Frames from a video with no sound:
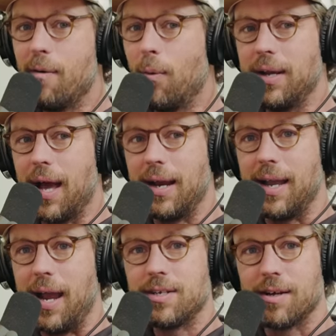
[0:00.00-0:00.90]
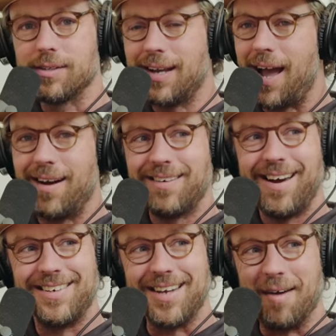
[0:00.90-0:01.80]
I remember when he got engaged, I was like, oh,
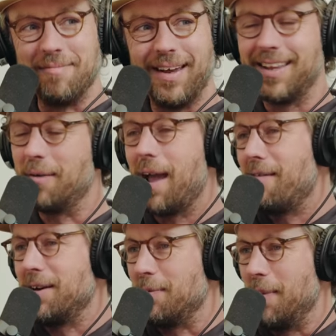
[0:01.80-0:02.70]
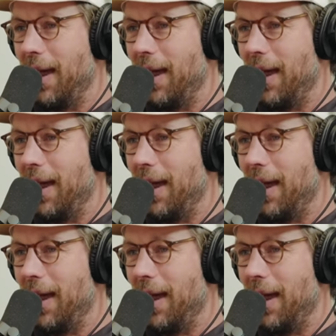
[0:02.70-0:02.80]
great job, man. Like we haven't even